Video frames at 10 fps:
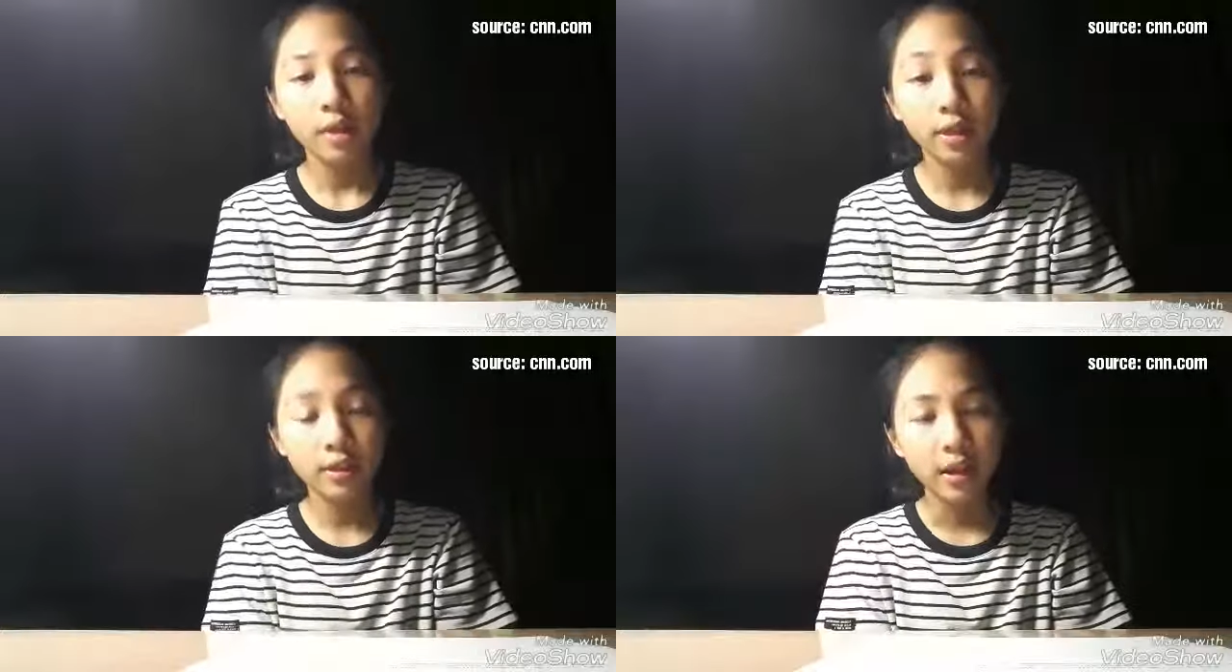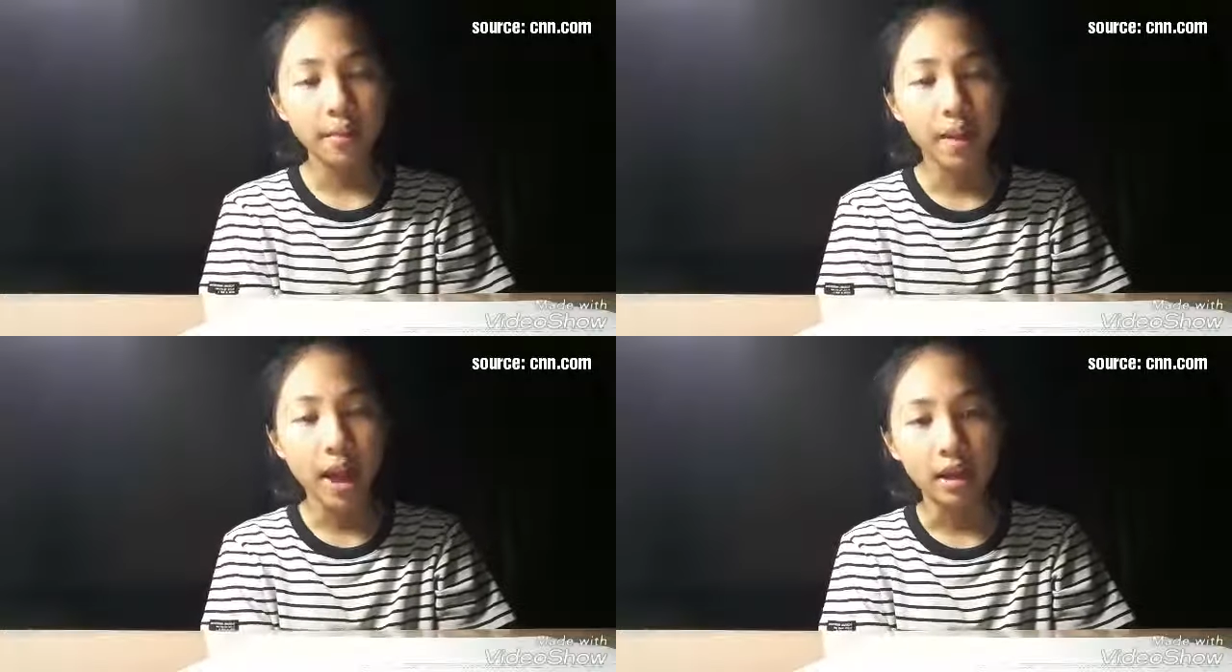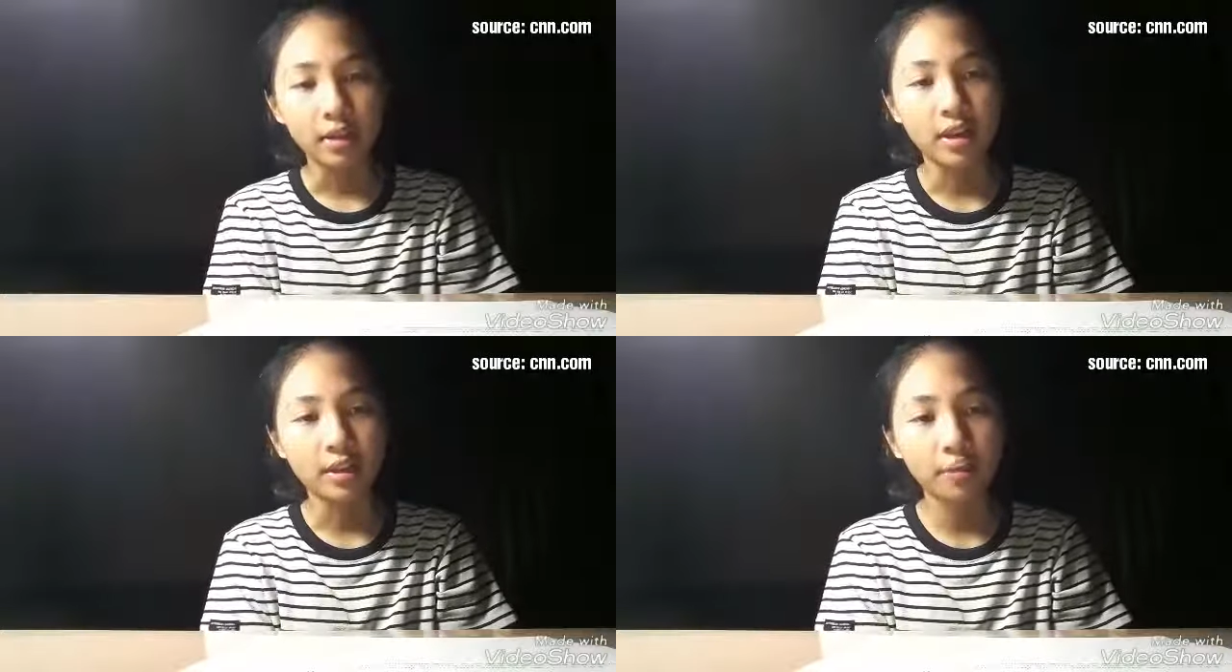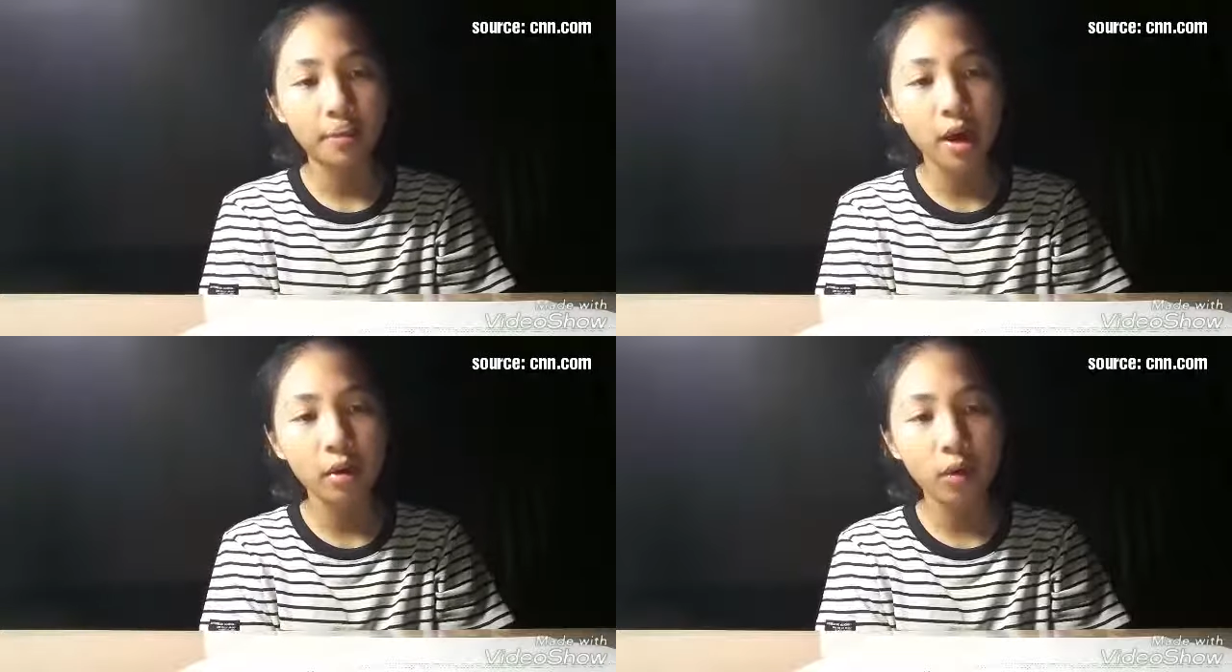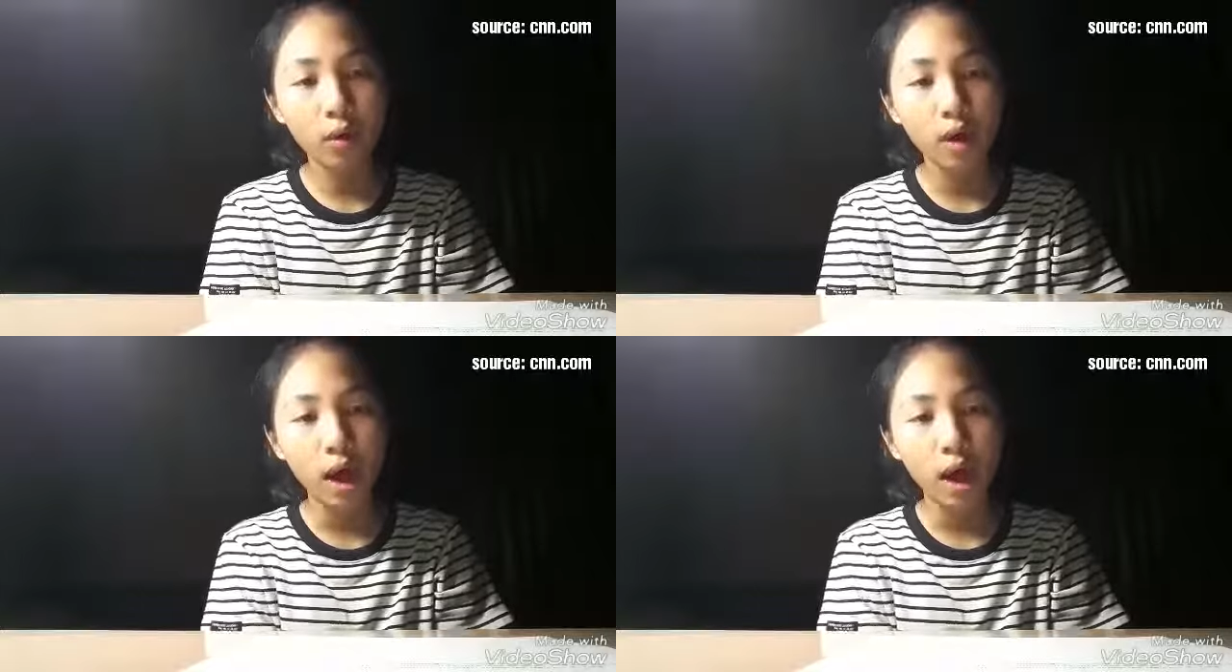These are bands that spiral